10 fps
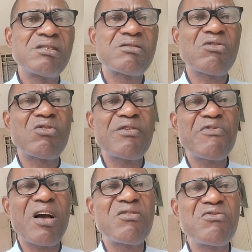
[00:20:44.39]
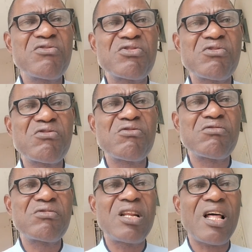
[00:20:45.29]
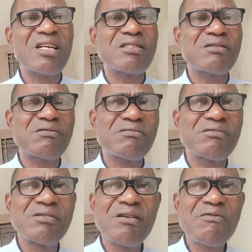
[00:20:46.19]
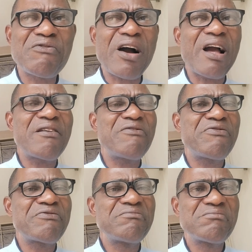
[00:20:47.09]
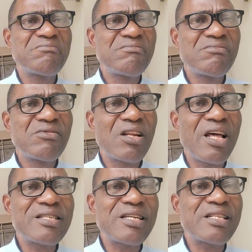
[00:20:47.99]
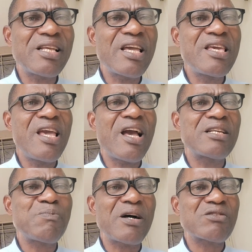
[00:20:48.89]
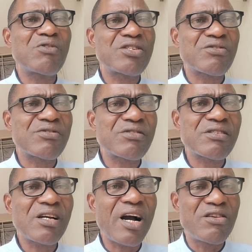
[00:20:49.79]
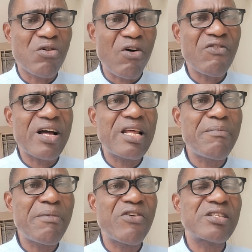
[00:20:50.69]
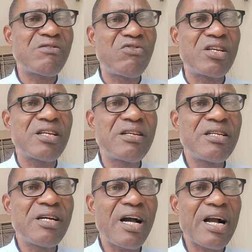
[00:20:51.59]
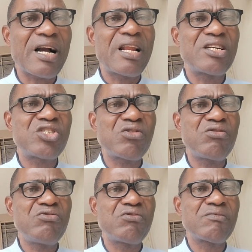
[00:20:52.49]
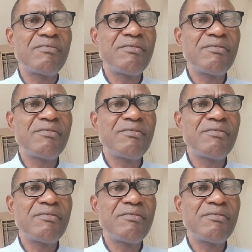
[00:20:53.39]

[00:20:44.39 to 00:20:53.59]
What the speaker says: So if you are used to the last 5, let's say 10 years past questions, and you cover them effectively, I can assure you